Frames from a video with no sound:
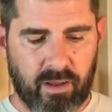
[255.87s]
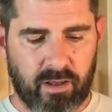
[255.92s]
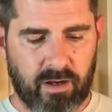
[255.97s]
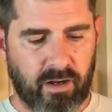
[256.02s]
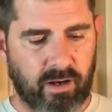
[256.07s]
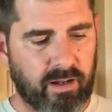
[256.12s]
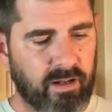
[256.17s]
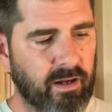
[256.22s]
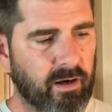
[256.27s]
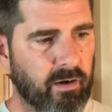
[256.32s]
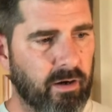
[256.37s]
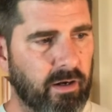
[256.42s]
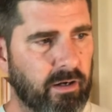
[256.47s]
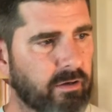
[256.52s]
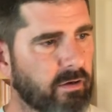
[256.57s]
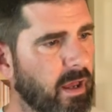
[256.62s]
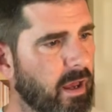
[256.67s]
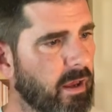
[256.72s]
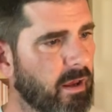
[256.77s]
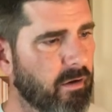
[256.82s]
and I
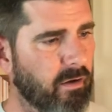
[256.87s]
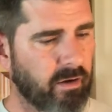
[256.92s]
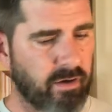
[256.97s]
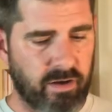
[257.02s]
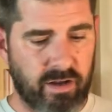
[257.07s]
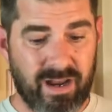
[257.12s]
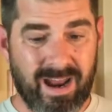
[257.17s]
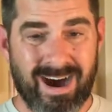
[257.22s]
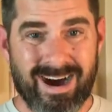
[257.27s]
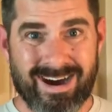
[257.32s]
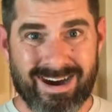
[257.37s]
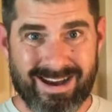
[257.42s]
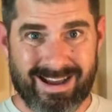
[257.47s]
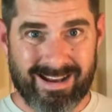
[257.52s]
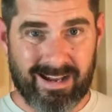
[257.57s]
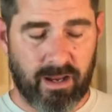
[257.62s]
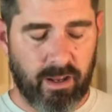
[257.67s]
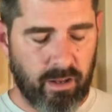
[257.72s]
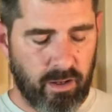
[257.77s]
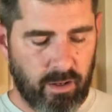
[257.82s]
carried
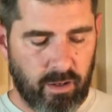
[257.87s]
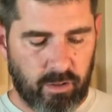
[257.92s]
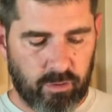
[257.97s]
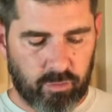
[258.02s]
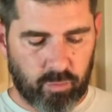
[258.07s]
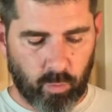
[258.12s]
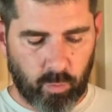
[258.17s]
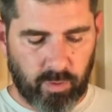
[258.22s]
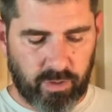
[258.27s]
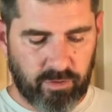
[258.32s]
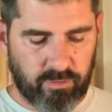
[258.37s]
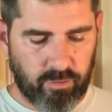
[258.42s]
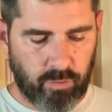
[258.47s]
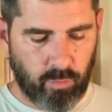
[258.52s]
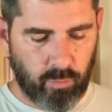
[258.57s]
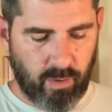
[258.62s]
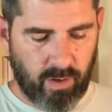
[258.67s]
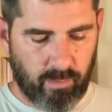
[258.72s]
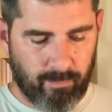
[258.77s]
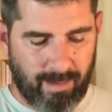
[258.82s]
nine
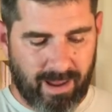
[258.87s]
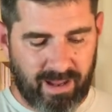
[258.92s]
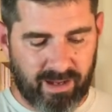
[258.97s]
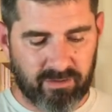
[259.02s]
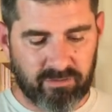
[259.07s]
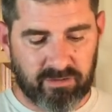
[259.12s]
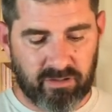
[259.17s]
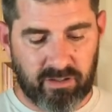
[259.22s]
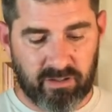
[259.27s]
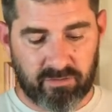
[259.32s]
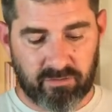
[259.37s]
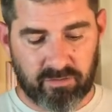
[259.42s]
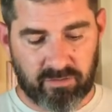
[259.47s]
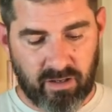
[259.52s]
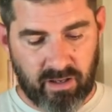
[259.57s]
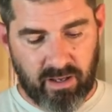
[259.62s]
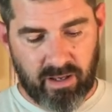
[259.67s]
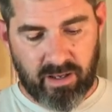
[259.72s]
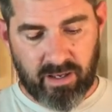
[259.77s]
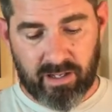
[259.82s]
22 round magazines
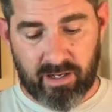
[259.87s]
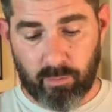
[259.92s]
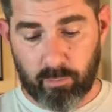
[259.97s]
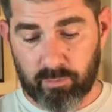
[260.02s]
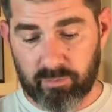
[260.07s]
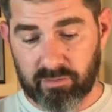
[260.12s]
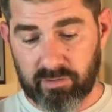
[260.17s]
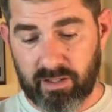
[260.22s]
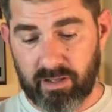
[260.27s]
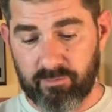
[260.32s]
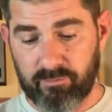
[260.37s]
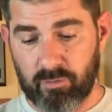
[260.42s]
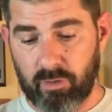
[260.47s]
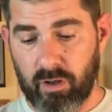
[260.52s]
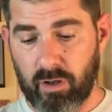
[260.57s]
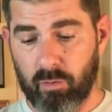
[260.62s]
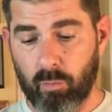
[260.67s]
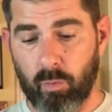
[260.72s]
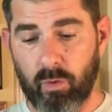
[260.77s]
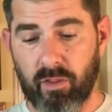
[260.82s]
and I was left
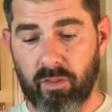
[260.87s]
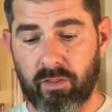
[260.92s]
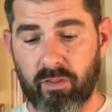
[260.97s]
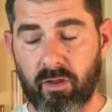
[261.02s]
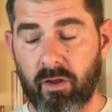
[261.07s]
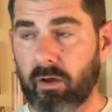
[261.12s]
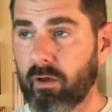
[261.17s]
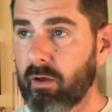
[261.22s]
with